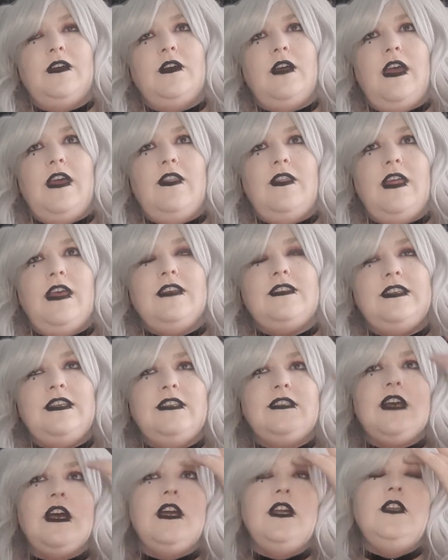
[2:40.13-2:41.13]
this,
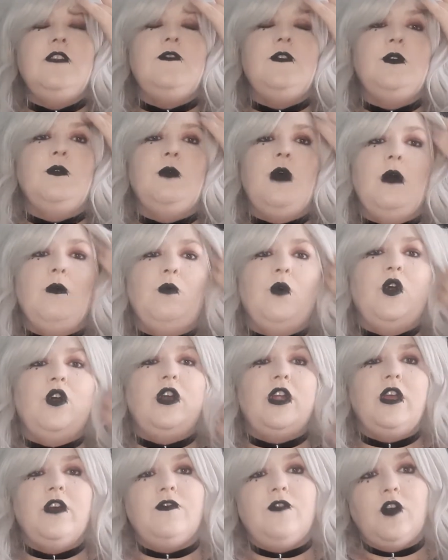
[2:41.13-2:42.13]
he's kind of a
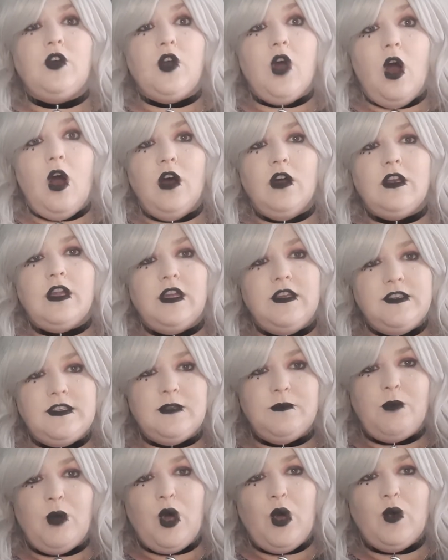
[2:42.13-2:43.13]
warrior for God, I
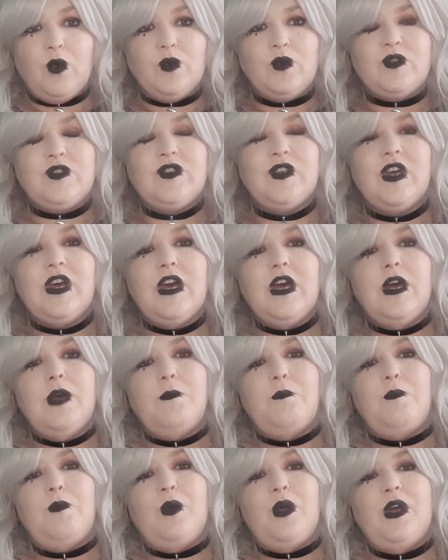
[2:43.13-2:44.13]
suppose.
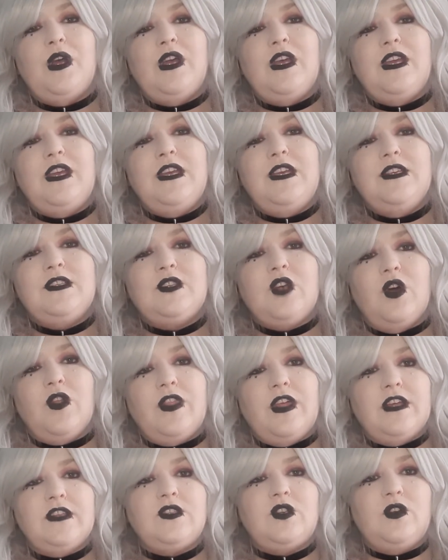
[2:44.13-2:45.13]
But he's got
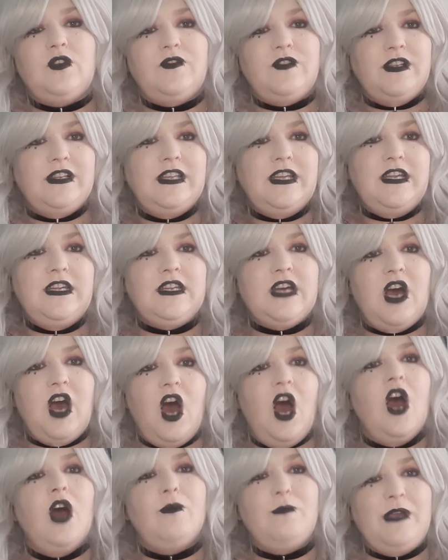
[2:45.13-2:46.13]
that sort of leader
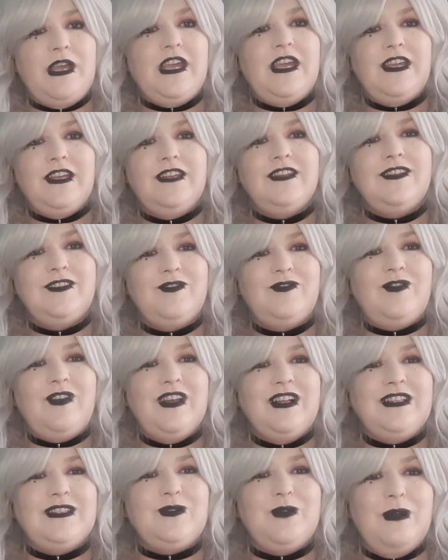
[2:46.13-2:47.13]
army
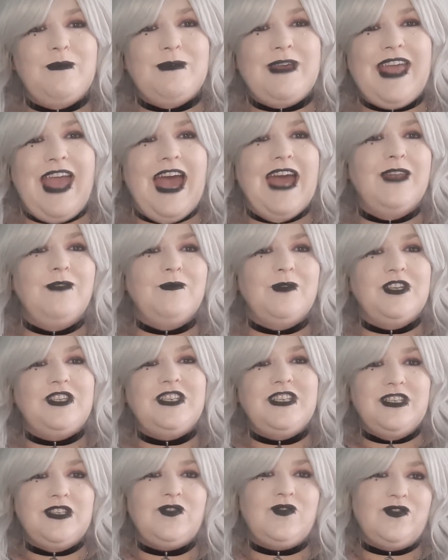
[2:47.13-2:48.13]
feel to him again, which
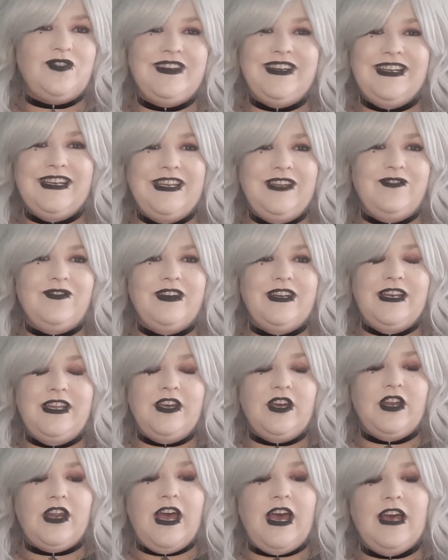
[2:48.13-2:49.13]
he's really, really
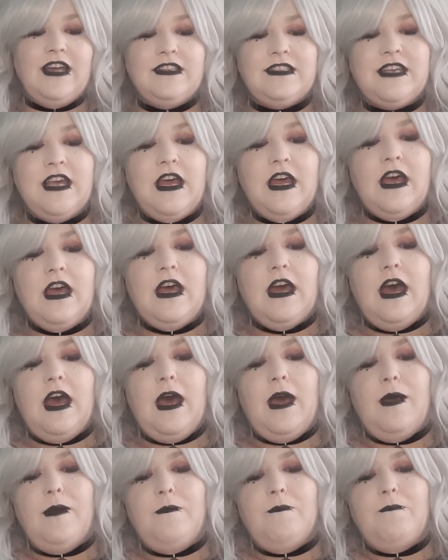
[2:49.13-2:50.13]
good at.
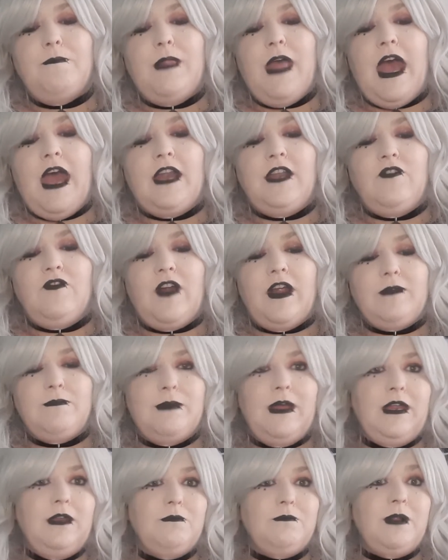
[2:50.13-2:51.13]
Eddie
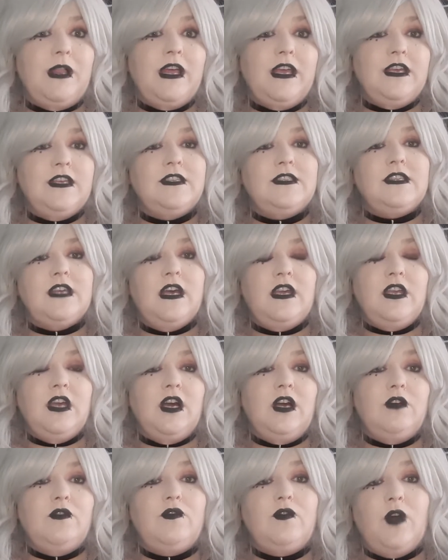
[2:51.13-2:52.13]
Redmayne plays a
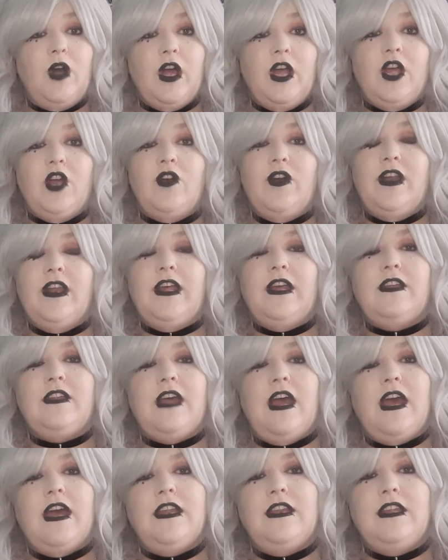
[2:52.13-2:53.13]
young friar in it,
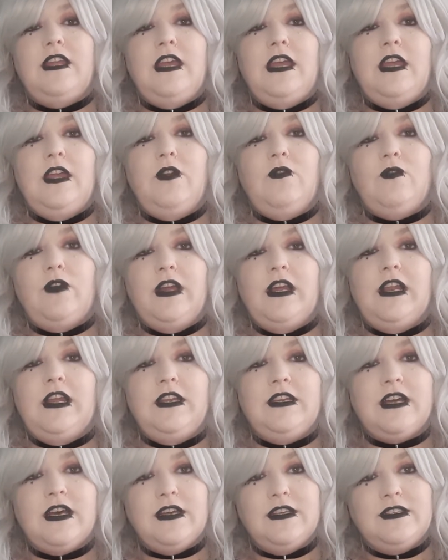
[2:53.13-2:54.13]
and he
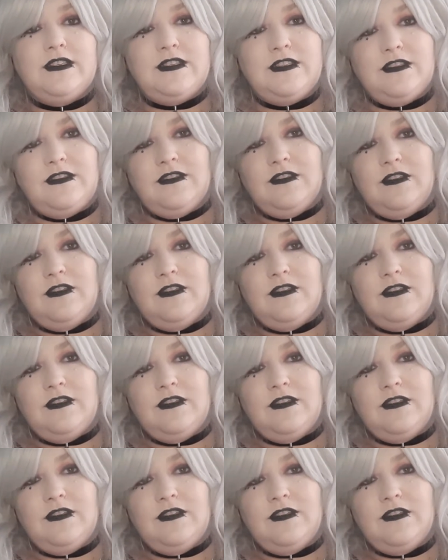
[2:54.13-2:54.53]
really does